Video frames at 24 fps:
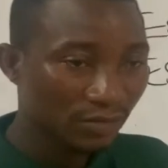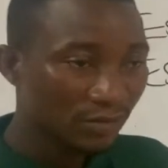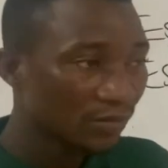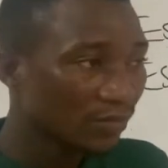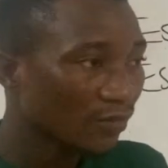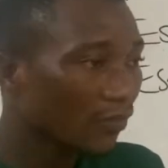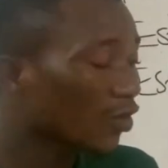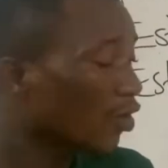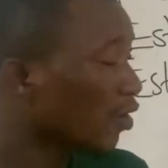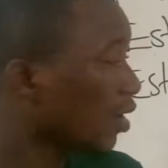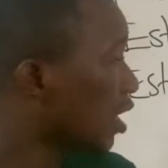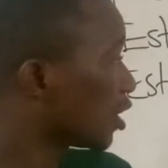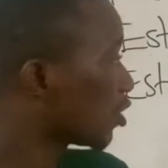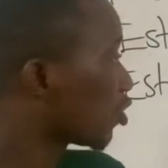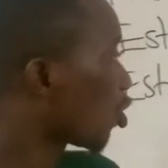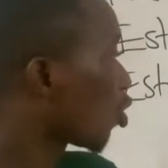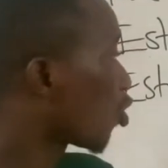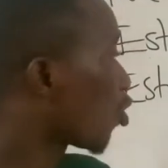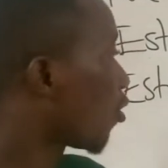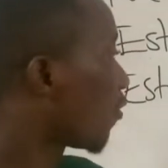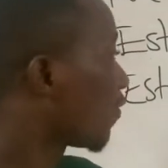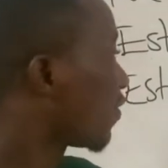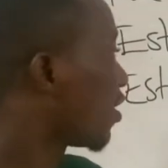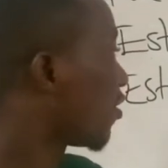When I
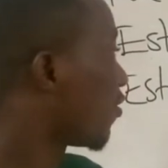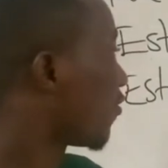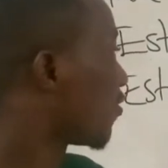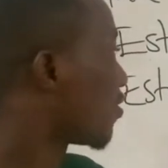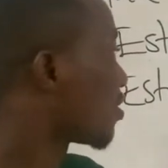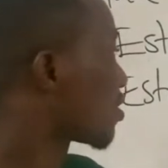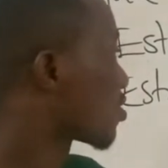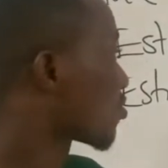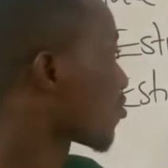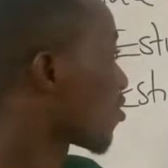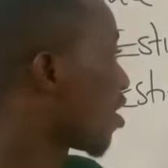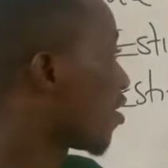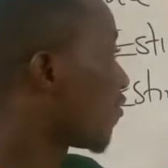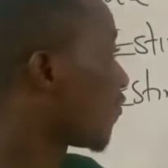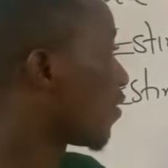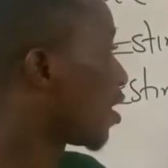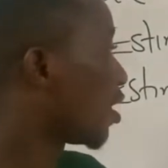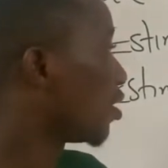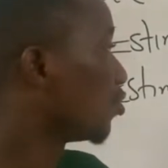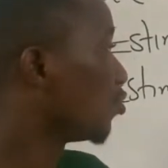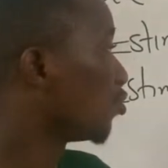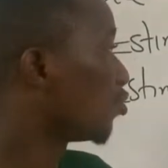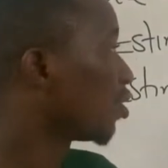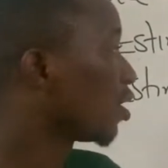talk of the scrap
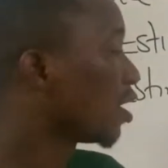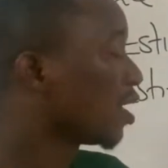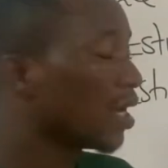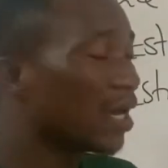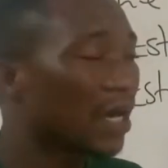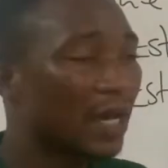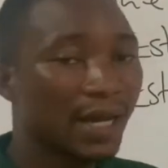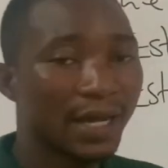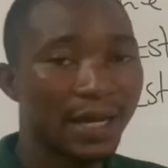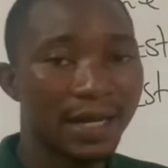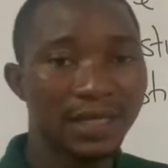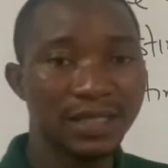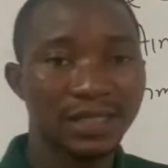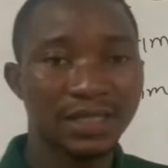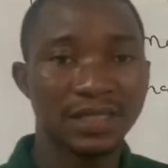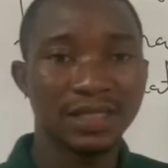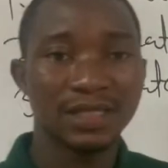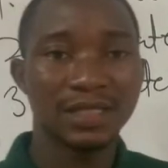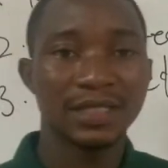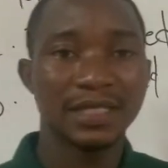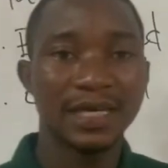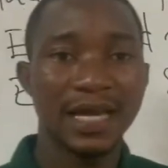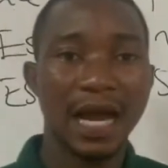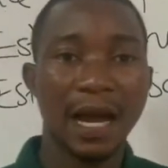value, it
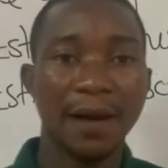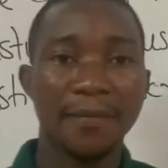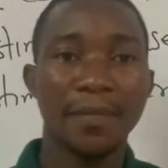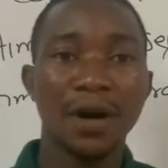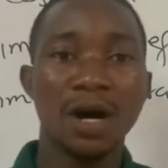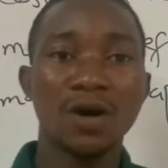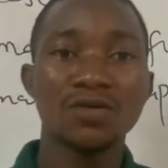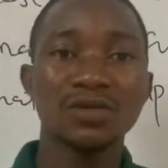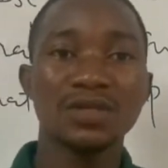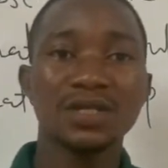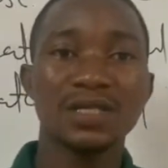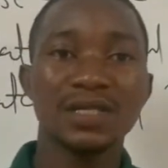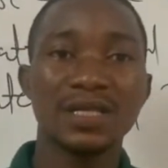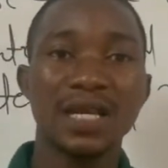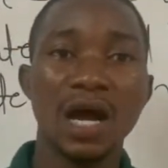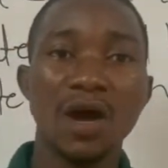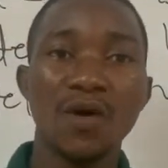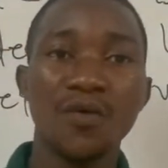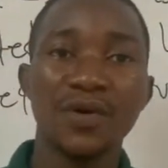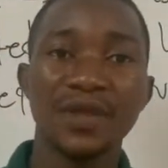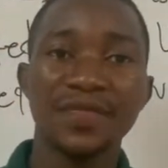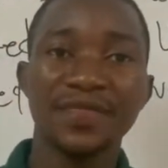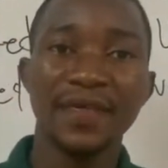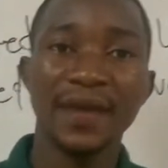is the amount that
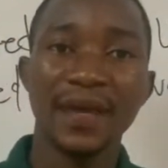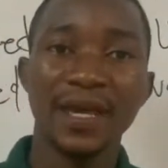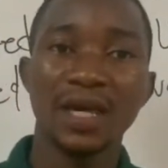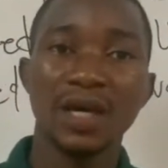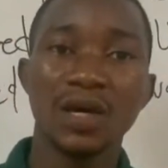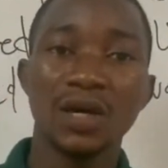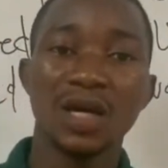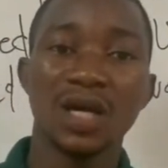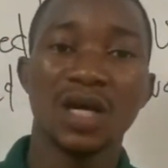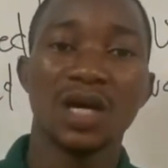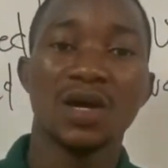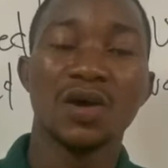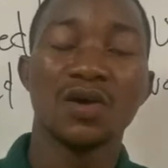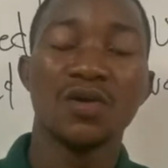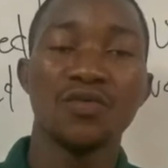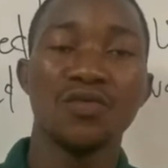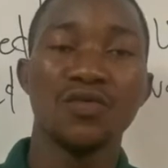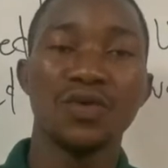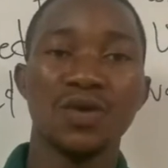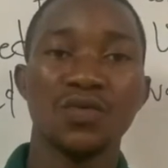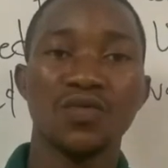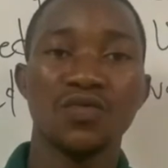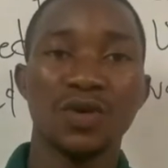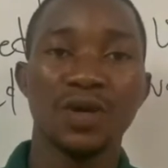we think
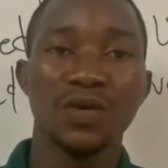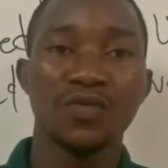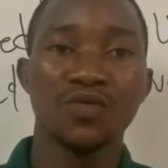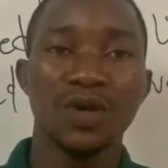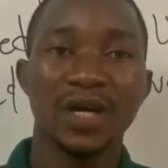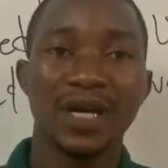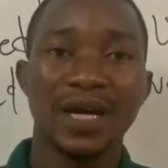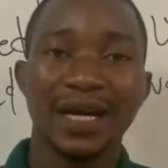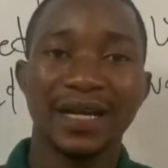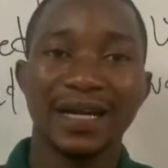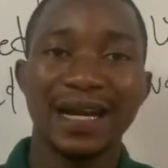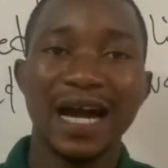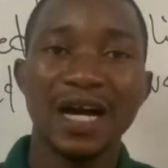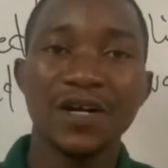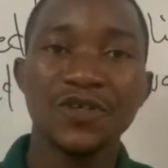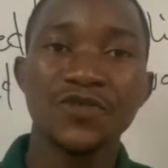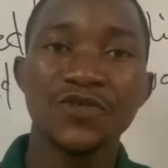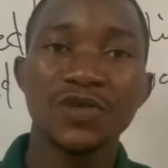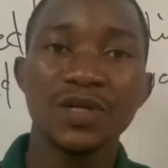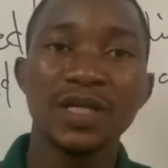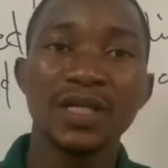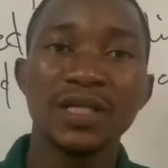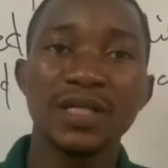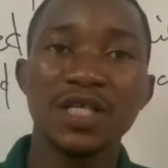we can
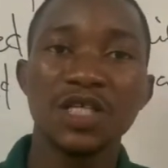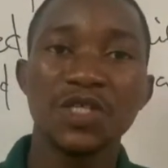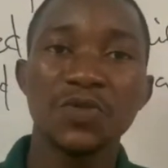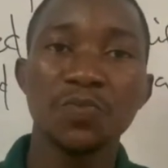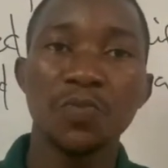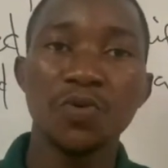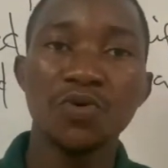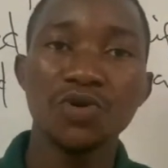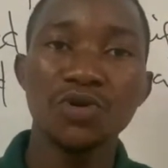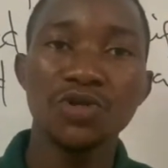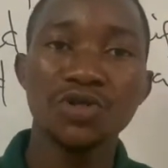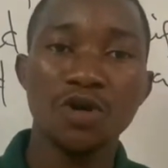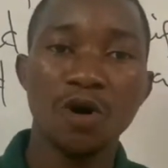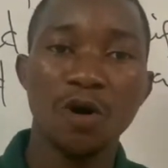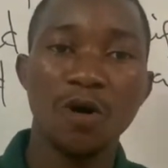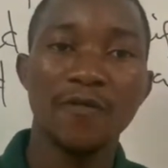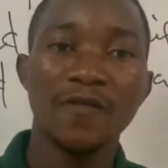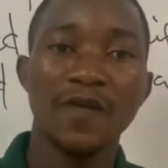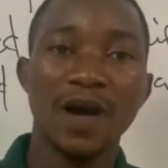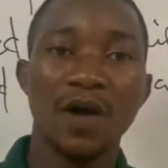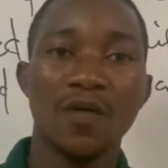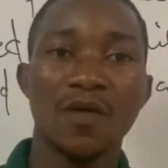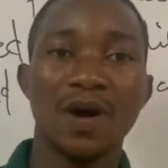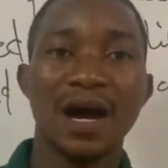actually dispose
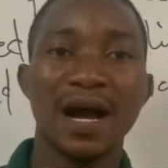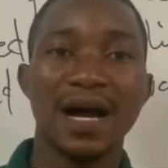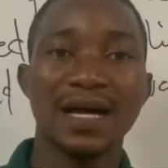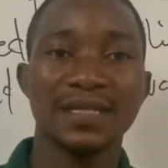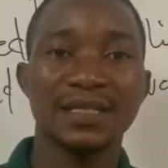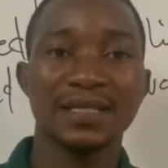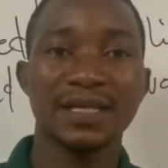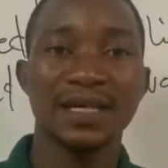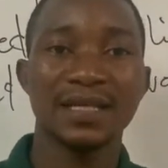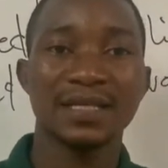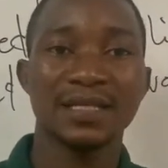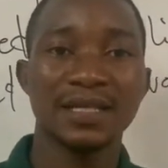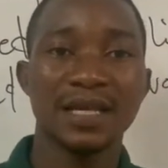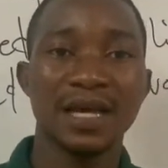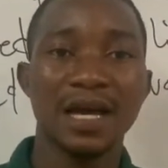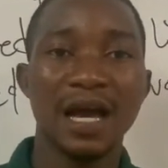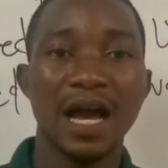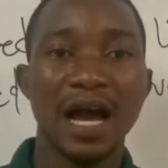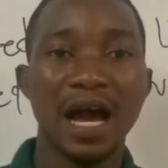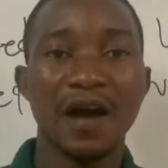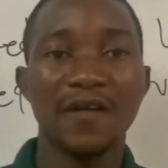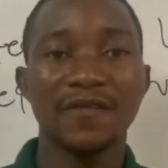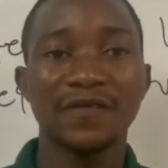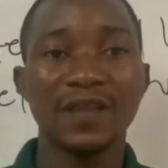of our assets
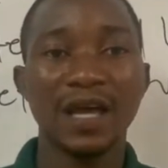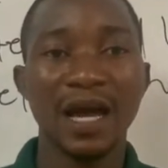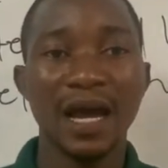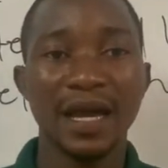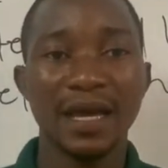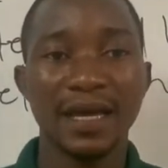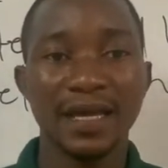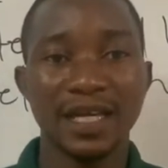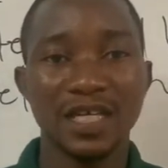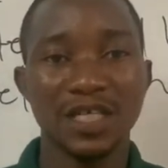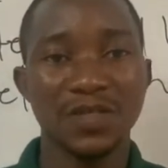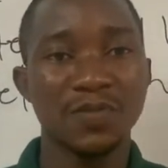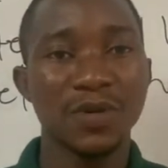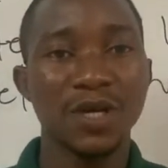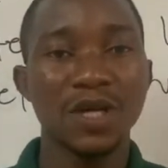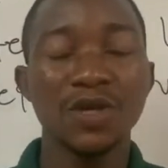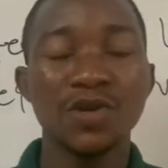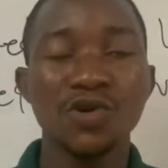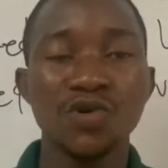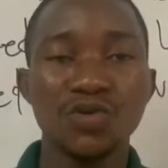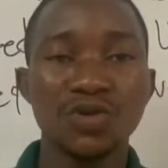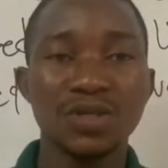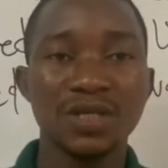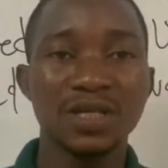after it is being
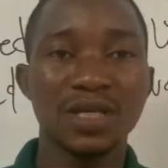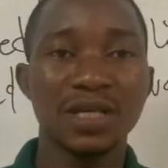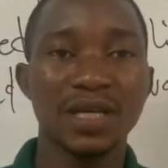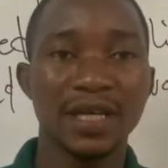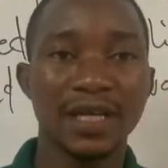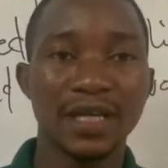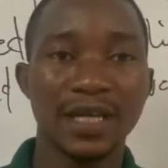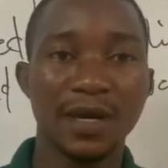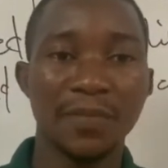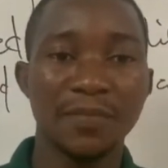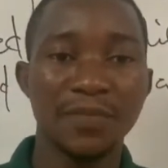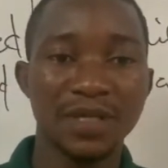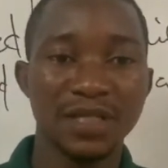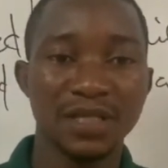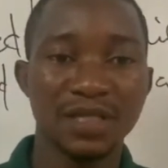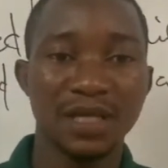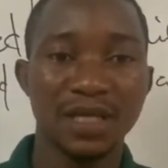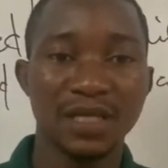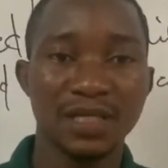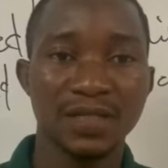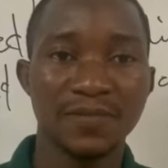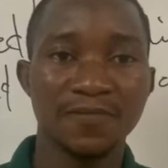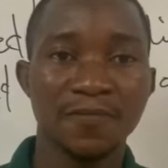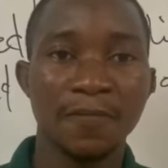used in the
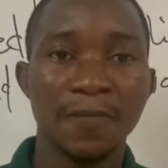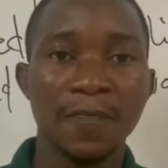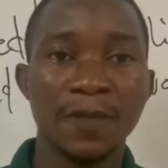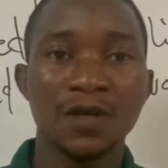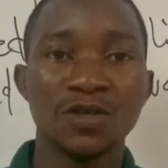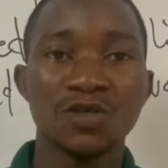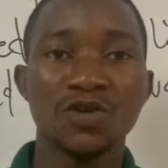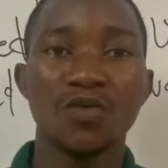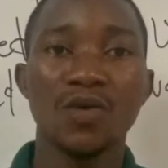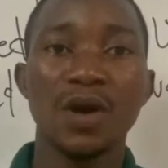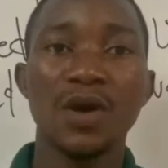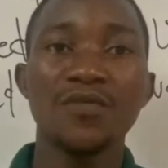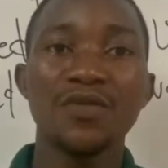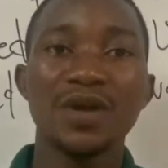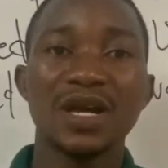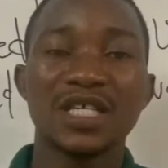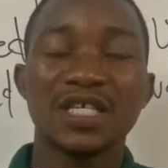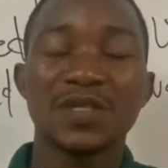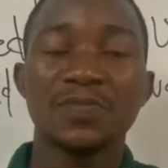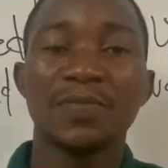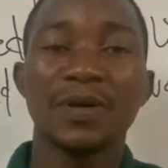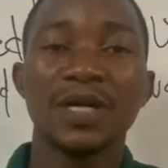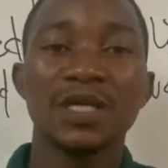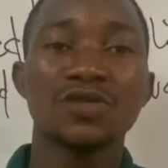business. So when we
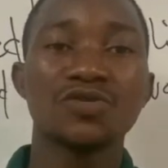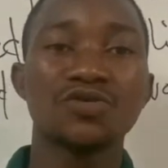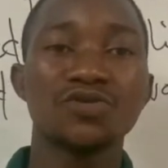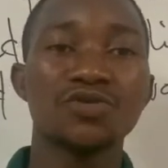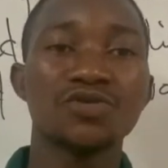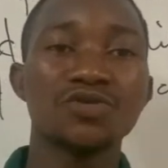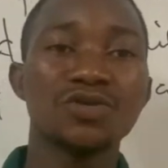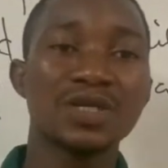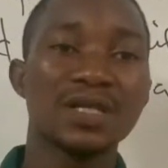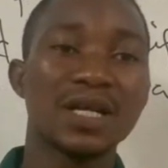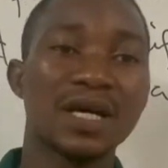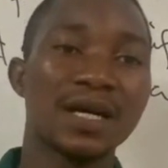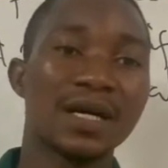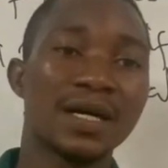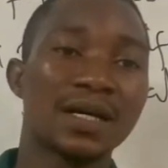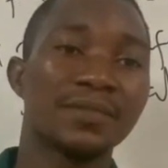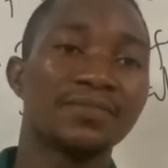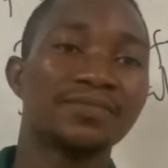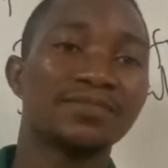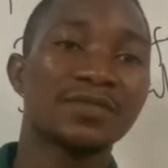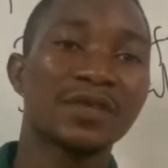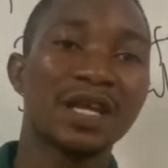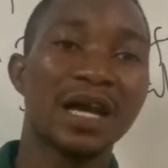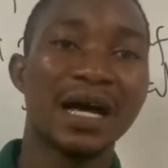expect to use the
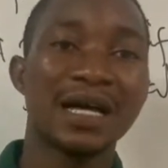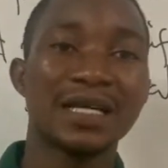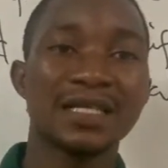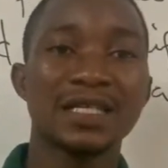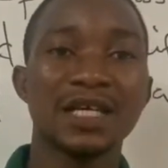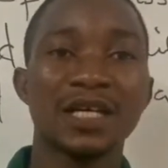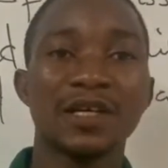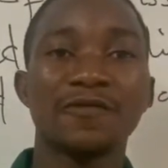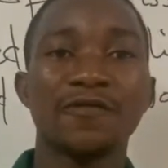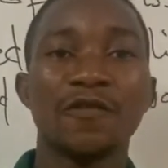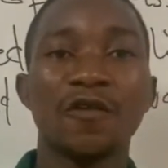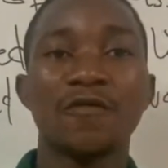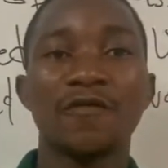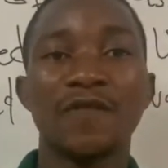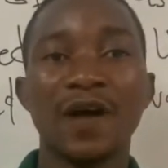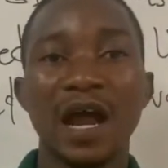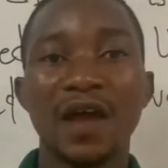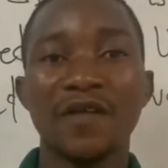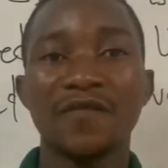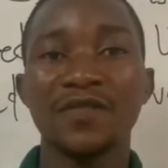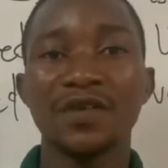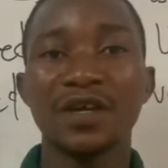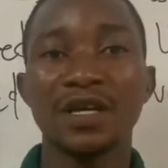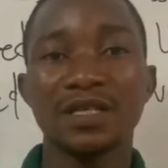asset for
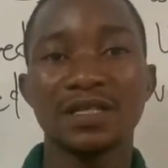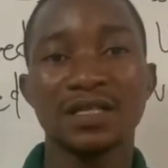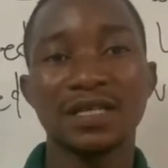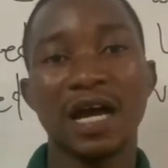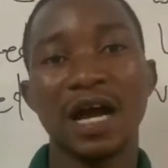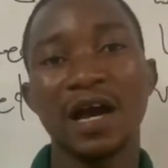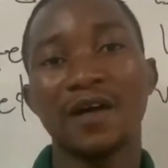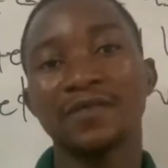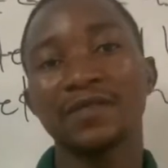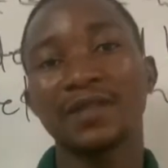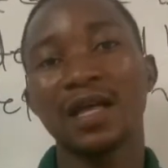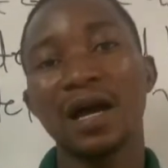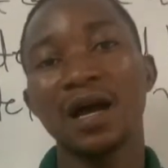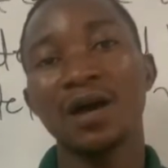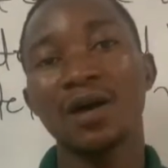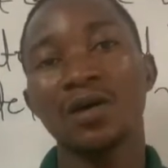5 years, after